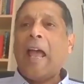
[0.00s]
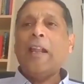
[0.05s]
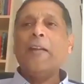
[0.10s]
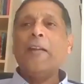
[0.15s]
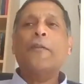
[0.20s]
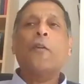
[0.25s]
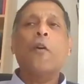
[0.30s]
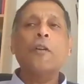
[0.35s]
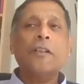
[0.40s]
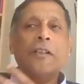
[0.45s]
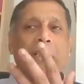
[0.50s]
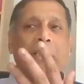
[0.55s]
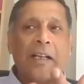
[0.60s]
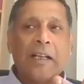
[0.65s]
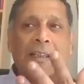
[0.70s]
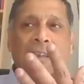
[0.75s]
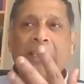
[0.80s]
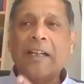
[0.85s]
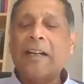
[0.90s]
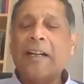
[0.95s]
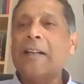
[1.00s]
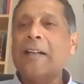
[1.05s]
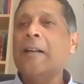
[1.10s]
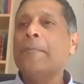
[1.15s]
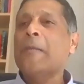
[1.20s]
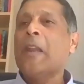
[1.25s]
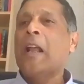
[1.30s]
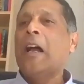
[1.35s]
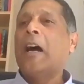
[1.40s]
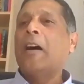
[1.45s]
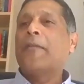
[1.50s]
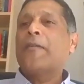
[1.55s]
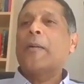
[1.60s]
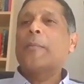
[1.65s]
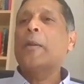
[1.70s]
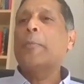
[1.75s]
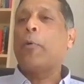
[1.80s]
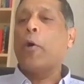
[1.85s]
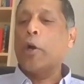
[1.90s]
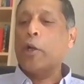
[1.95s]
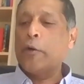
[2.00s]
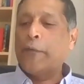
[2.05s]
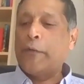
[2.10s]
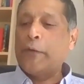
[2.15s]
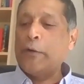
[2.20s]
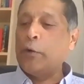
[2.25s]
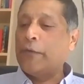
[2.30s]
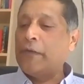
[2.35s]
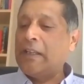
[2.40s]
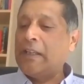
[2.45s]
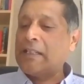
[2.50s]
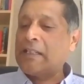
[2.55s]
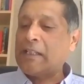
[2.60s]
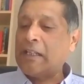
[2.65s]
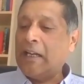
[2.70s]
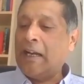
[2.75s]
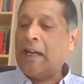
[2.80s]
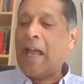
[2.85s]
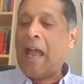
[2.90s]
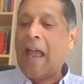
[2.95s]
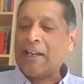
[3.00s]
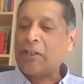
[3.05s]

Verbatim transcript: And of course, third, uh, from the point of view of this uh,